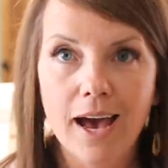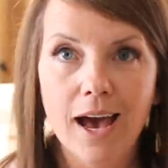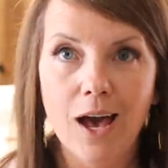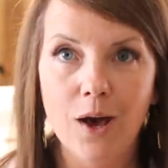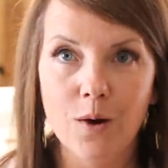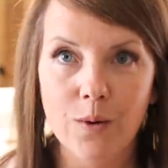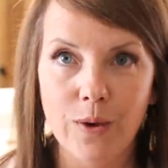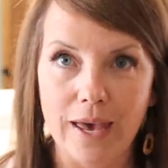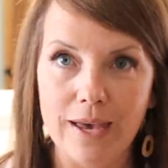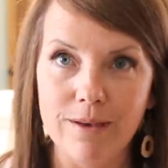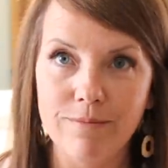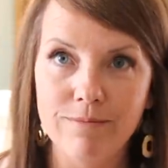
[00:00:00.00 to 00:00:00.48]

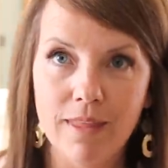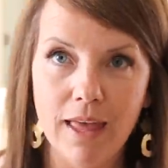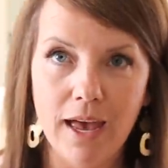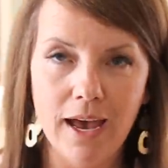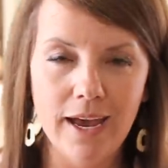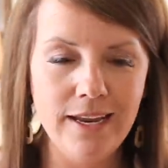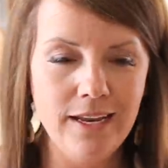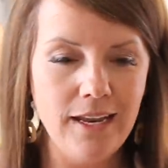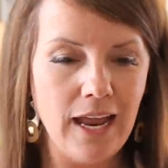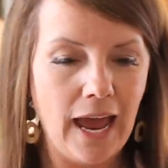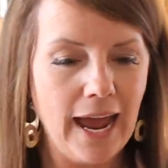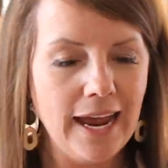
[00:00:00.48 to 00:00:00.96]
Okay,
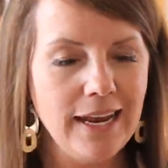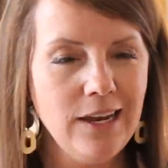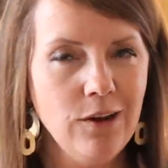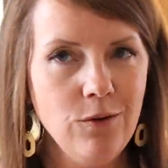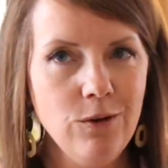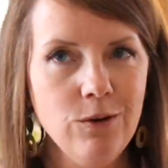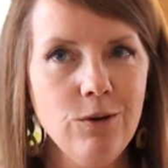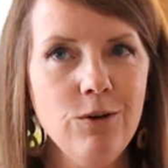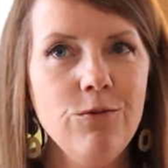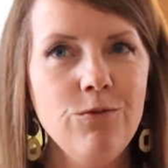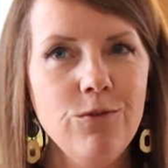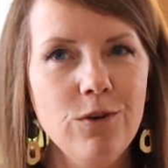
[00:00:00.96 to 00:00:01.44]
I don't
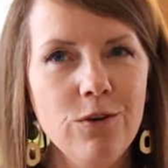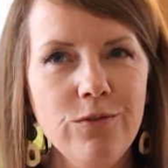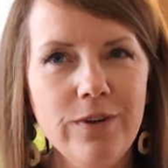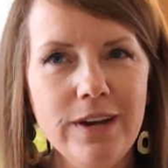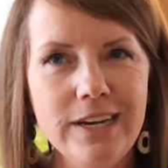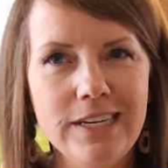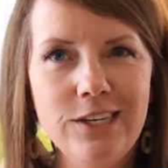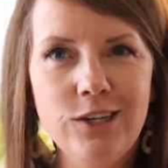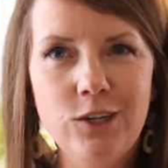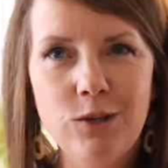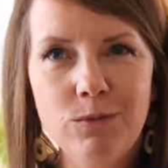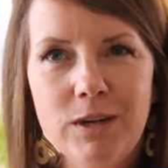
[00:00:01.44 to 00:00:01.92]
know if we'll
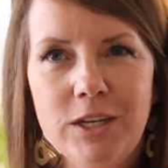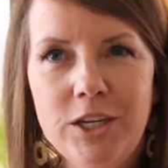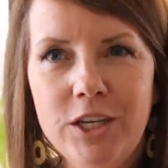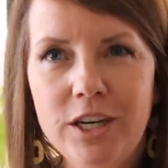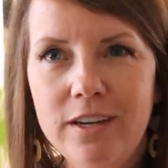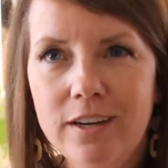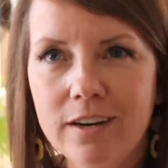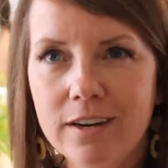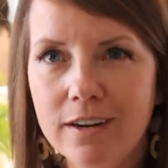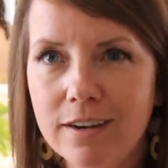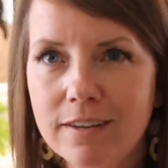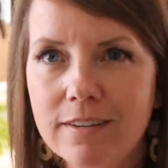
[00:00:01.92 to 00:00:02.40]
find too much in
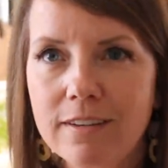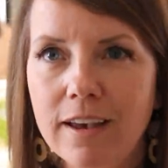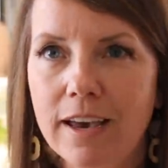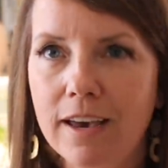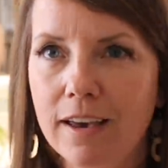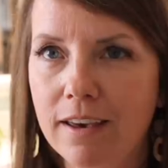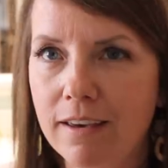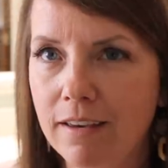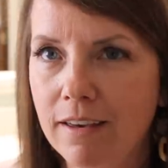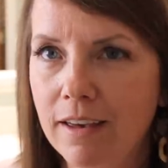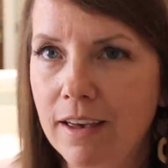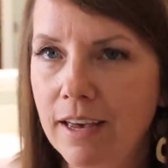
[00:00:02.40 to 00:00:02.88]
here because
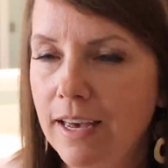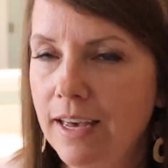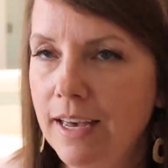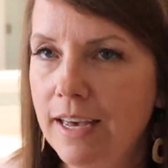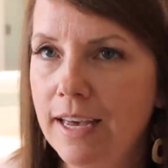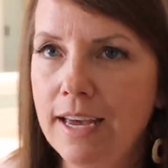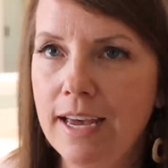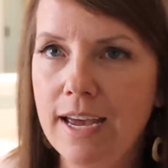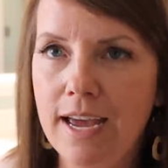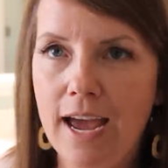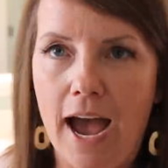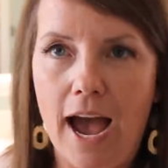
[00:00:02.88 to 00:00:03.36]

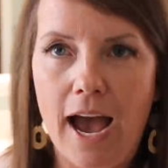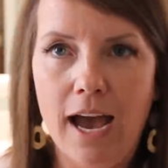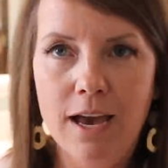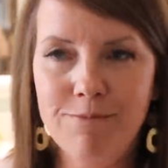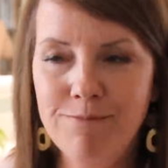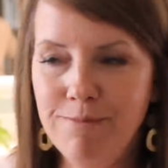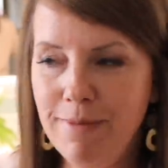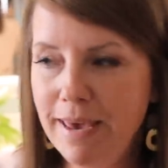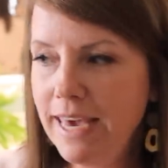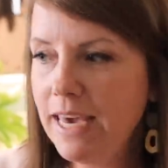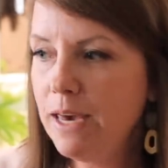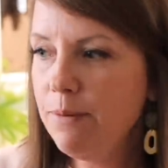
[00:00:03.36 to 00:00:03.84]
I
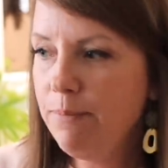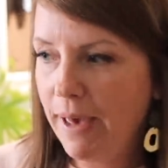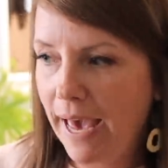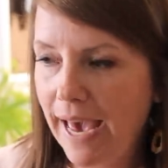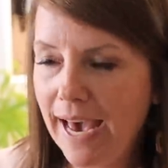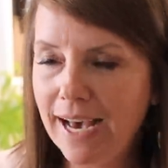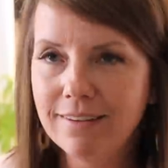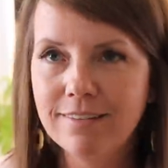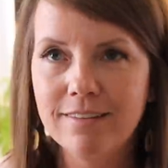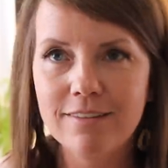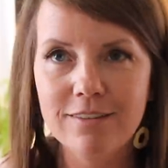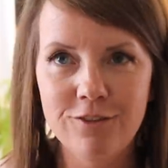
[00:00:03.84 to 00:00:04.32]
make
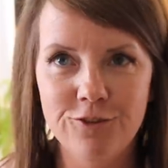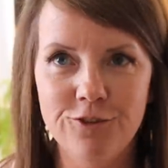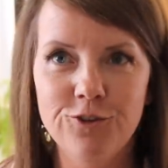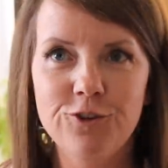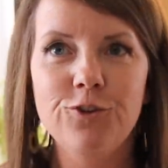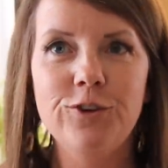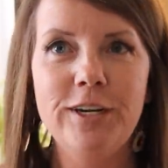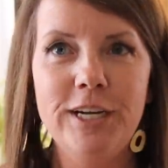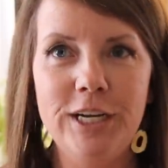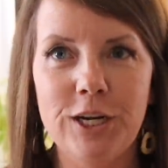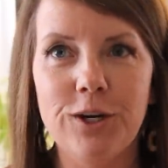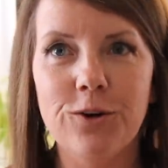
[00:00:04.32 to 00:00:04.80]
passes
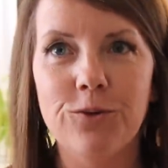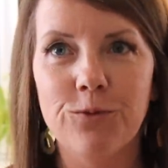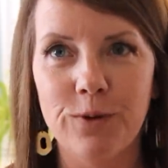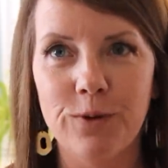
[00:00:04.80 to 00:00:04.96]
through here